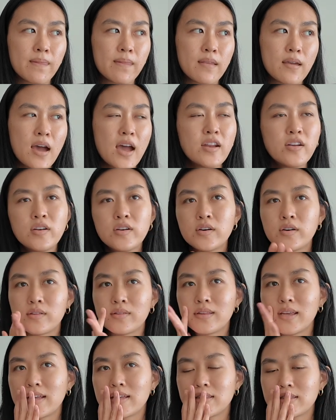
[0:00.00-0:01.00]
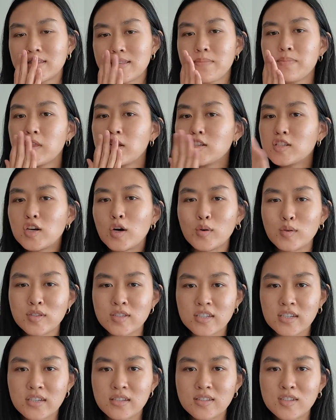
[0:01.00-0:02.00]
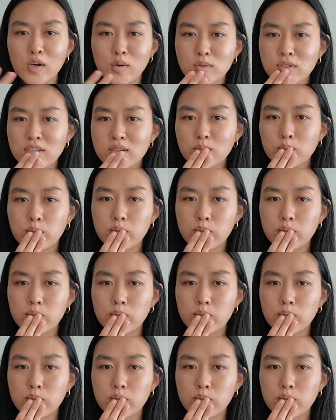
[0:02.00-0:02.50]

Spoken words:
I don't know, like something toasted